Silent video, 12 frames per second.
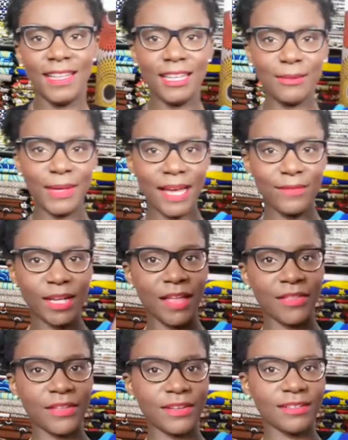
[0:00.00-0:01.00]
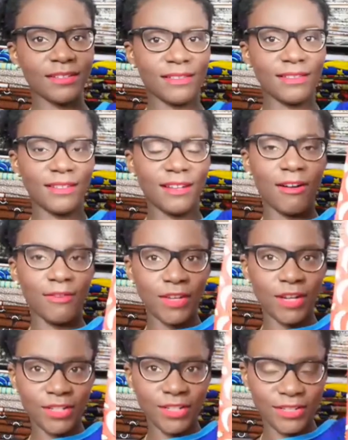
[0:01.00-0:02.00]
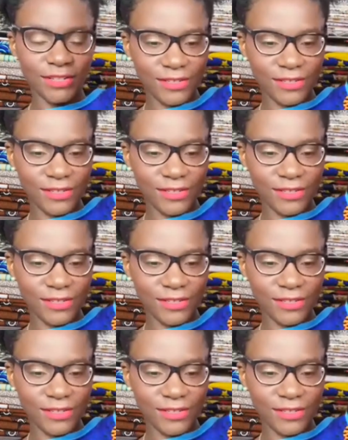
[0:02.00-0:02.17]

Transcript: Here we have another half yard.